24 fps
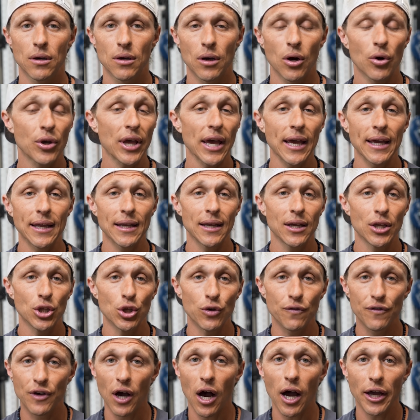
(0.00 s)
Okay,
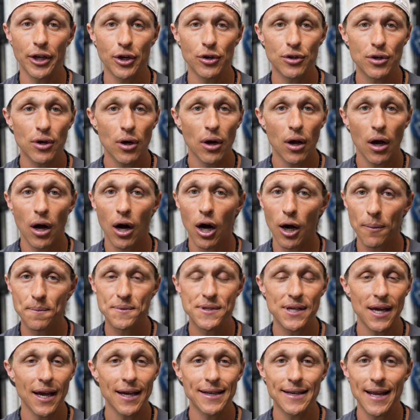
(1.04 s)
you've got your
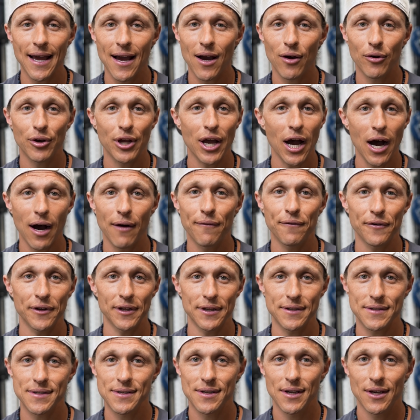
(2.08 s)
upside down
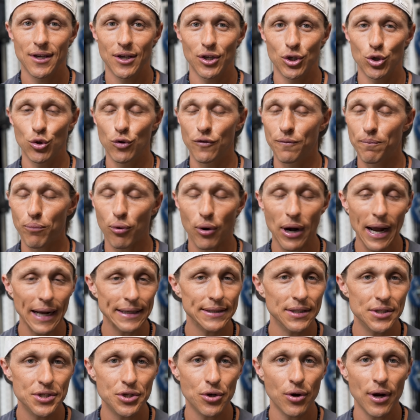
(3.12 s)
confidence. You've
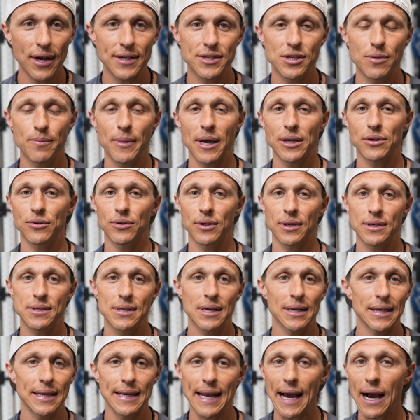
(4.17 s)
practiced your isometrics.
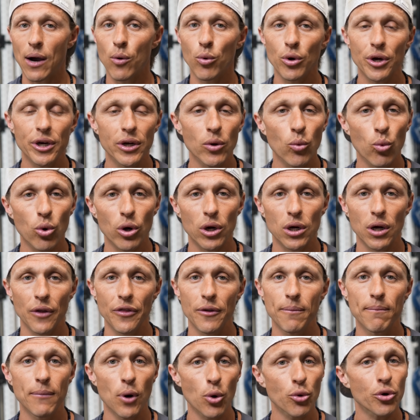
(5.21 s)
Now we're gonna work on
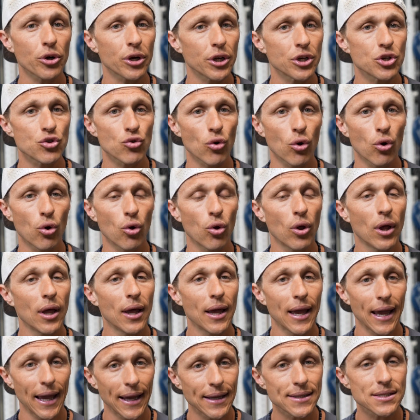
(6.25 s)
the motor control
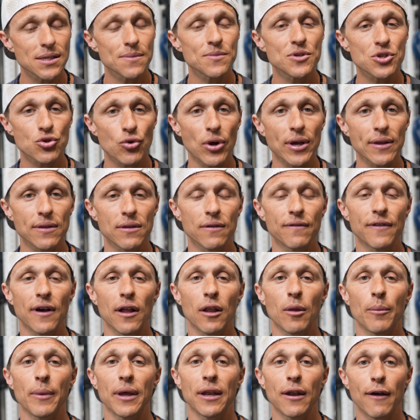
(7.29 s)
and some strength
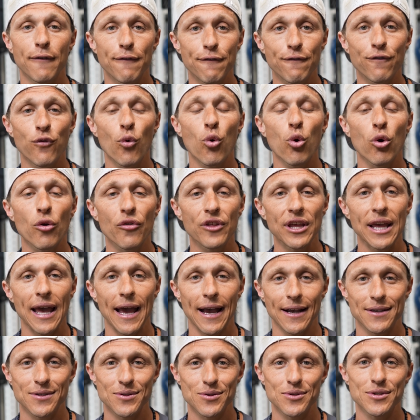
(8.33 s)
development for the
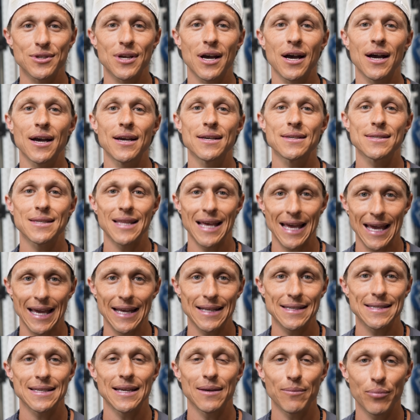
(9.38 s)
exercise, the
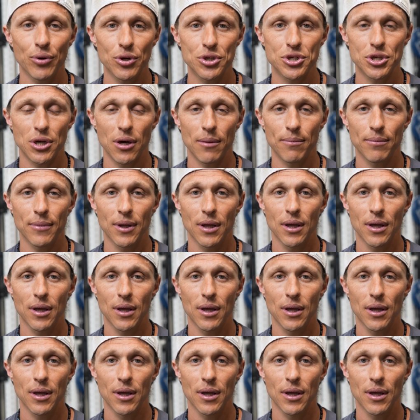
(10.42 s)
handstand pushup.